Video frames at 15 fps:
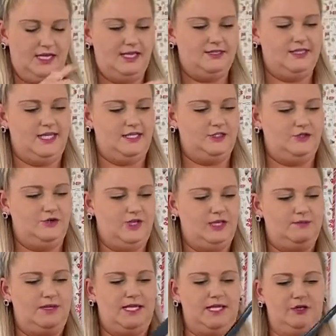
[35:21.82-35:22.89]
and then you
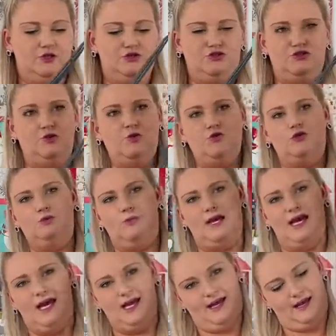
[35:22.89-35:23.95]
can make it a shoulder
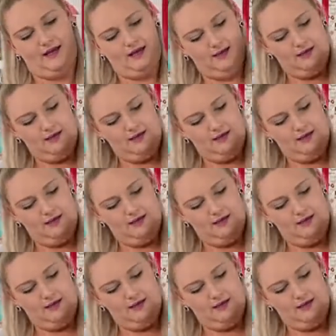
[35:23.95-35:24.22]
bag.